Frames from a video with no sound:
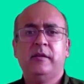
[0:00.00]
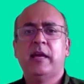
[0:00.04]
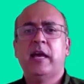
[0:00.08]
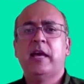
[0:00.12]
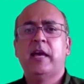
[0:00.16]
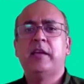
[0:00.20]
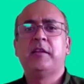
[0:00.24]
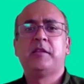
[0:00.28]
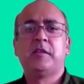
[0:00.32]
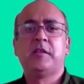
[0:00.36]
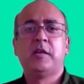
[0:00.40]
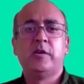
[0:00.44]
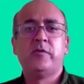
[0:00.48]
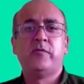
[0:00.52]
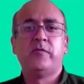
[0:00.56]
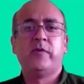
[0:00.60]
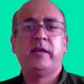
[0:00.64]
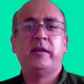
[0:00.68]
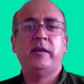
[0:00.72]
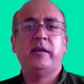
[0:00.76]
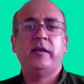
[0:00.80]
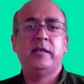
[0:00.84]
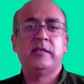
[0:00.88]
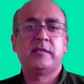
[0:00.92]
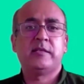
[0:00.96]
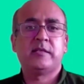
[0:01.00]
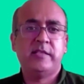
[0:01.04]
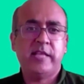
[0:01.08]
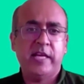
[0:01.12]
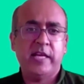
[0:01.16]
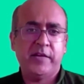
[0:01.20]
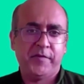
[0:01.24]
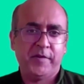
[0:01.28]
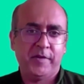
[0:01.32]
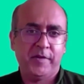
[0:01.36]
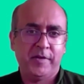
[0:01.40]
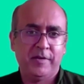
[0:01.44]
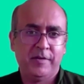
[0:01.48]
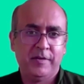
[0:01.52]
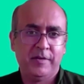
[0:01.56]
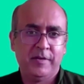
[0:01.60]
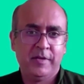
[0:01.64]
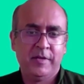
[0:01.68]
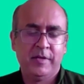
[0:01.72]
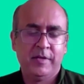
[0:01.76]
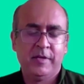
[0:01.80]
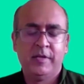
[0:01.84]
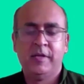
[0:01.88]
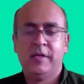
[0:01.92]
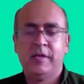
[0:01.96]
and the third one is defer.
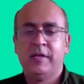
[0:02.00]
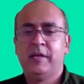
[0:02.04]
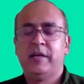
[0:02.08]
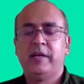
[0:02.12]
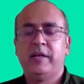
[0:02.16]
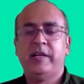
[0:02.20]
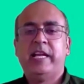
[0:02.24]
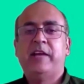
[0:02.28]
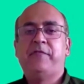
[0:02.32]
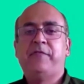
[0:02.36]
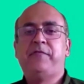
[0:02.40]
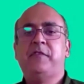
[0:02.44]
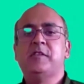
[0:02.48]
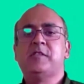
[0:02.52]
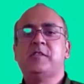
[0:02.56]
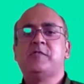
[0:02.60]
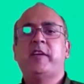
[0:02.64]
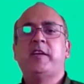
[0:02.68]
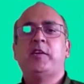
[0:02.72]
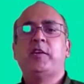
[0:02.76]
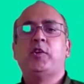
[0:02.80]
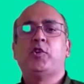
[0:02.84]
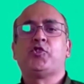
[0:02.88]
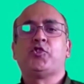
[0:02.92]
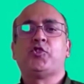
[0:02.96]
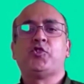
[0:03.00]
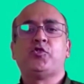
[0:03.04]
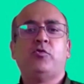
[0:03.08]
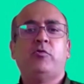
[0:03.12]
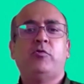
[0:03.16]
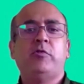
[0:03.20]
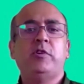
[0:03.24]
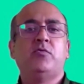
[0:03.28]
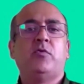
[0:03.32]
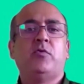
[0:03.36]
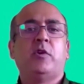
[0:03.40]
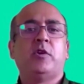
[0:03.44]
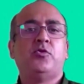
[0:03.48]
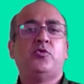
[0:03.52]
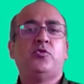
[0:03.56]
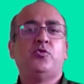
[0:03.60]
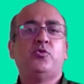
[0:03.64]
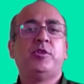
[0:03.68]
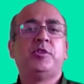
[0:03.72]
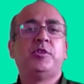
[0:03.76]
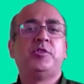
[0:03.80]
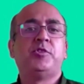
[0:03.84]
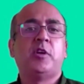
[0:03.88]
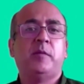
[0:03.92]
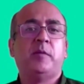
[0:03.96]
Defer is when you're sure you want to do
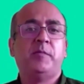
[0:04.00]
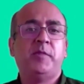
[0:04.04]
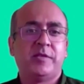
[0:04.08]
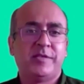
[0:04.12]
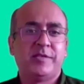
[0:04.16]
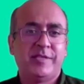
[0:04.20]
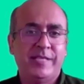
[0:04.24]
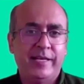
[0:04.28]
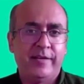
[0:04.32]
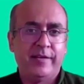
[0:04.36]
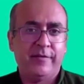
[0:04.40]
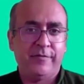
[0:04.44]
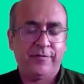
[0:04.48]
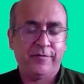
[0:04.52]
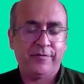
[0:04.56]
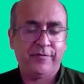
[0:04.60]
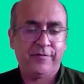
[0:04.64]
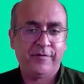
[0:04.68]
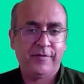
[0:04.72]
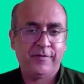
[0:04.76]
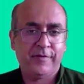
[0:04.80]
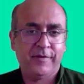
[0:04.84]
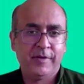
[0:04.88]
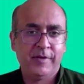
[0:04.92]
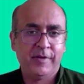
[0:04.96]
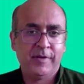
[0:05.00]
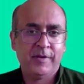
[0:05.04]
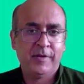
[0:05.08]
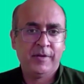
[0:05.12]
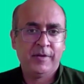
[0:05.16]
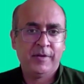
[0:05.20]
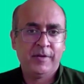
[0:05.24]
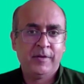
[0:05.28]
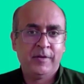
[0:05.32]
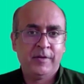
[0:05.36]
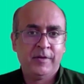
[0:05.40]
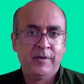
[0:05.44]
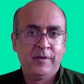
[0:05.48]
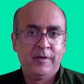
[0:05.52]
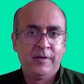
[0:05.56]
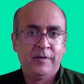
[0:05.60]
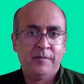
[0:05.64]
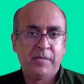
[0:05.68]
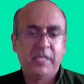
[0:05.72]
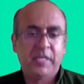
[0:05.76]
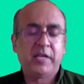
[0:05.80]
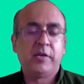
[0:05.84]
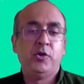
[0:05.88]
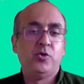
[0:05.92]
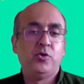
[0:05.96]
the job yourself,
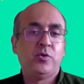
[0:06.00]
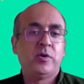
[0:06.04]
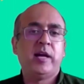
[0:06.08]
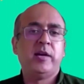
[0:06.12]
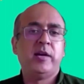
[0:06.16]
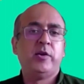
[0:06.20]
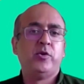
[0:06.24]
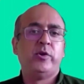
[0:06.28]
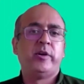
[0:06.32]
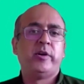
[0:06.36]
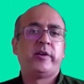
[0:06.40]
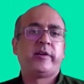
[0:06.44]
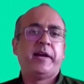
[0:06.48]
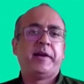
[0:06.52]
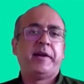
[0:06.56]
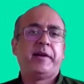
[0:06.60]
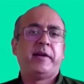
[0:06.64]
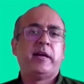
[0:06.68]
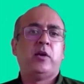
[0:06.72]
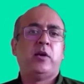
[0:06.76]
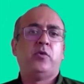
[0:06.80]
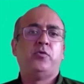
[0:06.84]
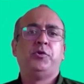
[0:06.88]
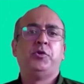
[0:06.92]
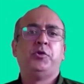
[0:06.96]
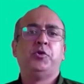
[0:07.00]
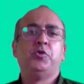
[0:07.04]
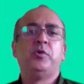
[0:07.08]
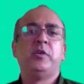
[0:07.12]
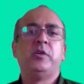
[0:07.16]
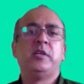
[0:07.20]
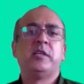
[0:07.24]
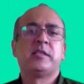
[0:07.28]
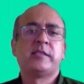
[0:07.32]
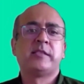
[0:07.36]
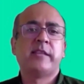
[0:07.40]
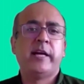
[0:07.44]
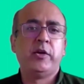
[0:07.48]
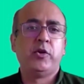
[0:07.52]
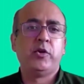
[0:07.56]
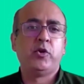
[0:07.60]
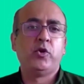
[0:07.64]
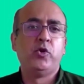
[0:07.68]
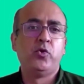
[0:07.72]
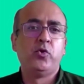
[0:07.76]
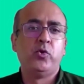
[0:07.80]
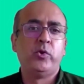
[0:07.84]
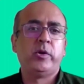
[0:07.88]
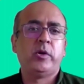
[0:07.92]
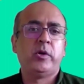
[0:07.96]
but you can't do it right now. You decide to
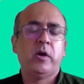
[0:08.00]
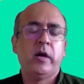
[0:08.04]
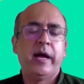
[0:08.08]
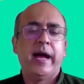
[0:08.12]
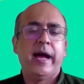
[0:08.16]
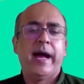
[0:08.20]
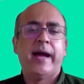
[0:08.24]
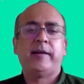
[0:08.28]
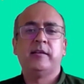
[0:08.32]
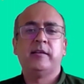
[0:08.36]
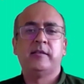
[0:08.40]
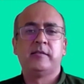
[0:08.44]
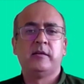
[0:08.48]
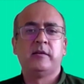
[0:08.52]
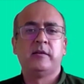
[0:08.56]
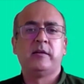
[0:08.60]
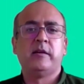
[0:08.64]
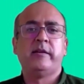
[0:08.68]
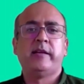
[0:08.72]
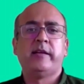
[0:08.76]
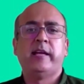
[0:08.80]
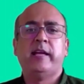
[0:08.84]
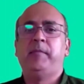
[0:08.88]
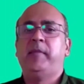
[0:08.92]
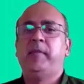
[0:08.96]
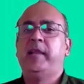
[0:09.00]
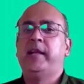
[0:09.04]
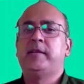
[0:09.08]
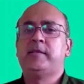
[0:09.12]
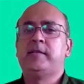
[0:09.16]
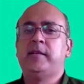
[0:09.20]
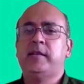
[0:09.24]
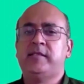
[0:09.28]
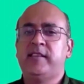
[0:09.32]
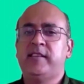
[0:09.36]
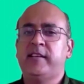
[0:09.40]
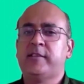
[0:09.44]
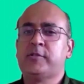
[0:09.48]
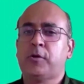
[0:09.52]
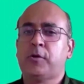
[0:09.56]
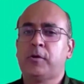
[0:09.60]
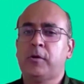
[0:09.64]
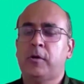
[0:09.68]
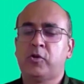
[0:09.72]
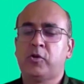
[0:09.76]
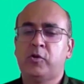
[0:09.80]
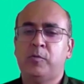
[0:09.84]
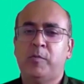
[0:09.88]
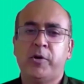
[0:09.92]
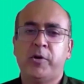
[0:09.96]
do it at a certain time. Let's say 6
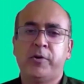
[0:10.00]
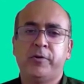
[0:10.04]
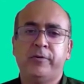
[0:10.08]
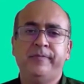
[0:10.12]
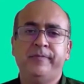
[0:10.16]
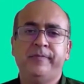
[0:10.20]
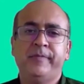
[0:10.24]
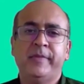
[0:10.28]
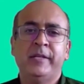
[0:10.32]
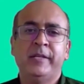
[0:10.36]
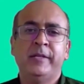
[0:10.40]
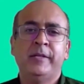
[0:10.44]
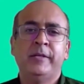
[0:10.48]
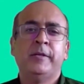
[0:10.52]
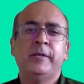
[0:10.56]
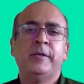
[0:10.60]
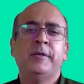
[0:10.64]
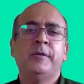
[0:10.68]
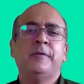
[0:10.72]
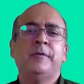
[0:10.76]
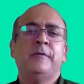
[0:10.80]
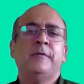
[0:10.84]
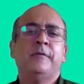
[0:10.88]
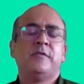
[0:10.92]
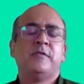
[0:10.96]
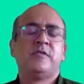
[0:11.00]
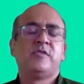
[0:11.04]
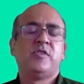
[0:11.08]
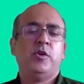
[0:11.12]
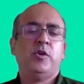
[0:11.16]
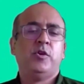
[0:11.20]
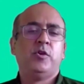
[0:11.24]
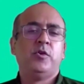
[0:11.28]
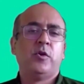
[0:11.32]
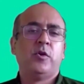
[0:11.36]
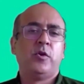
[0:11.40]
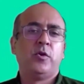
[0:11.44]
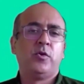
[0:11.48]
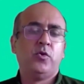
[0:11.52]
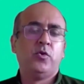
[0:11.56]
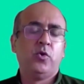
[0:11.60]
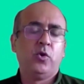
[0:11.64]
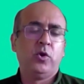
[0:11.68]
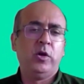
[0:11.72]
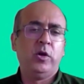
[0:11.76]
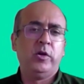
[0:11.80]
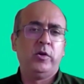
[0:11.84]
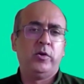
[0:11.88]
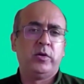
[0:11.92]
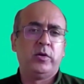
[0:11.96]
o'clock tomorrow. So you go to
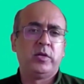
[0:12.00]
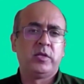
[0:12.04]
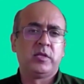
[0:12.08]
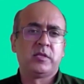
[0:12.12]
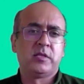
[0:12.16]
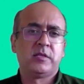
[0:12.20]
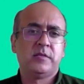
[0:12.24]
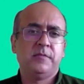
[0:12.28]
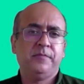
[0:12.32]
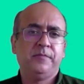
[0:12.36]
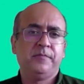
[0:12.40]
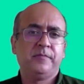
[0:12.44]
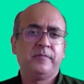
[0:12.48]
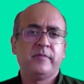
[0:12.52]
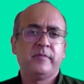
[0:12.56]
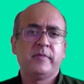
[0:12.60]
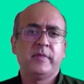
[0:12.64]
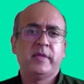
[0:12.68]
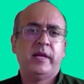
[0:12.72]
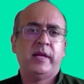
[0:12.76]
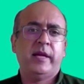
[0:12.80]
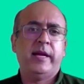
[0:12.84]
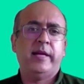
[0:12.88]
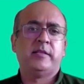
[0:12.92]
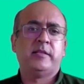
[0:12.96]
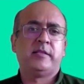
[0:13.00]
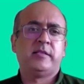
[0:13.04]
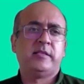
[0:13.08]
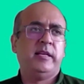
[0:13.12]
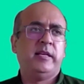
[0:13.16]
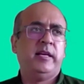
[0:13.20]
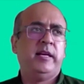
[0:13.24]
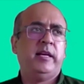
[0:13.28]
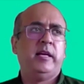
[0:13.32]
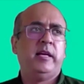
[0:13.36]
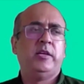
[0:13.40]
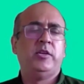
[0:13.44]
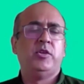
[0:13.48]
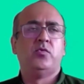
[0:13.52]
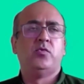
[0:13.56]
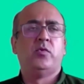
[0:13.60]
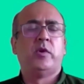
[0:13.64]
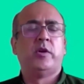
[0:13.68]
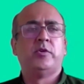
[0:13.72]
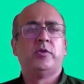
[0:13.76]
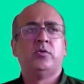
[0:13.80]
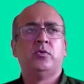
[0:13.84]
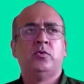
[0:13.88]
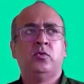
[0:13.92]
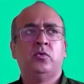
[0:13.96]
Google Notes and say you
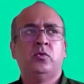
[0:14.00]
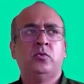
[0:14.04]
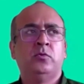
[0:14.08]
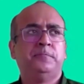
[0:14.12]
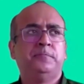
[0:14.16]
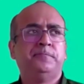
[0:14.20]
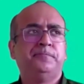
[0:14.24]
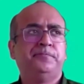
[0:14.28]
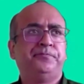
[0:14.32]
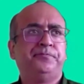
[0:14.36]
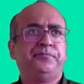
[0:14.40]
want to